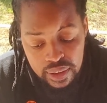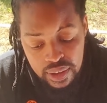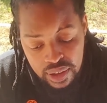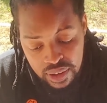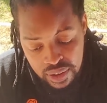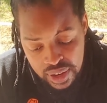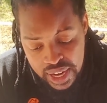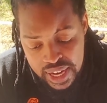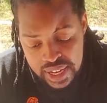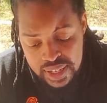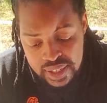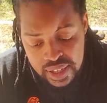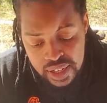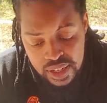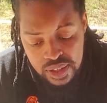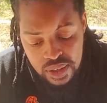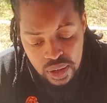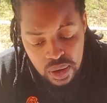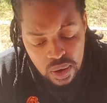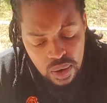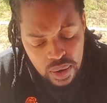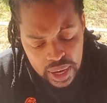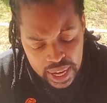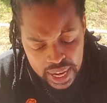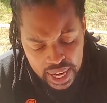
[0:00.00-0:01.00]
Craig says,
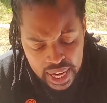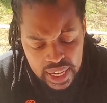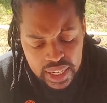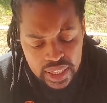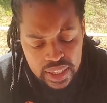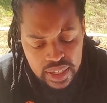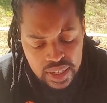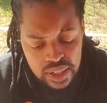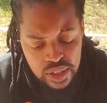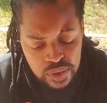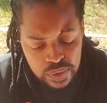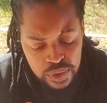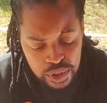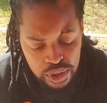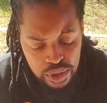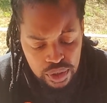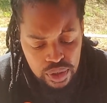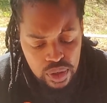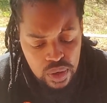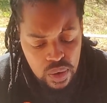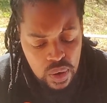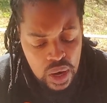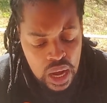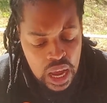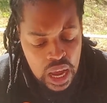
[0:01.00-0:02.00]
oh, heck yes, for
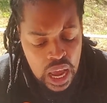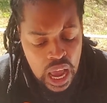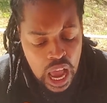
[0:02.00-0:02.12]
sure.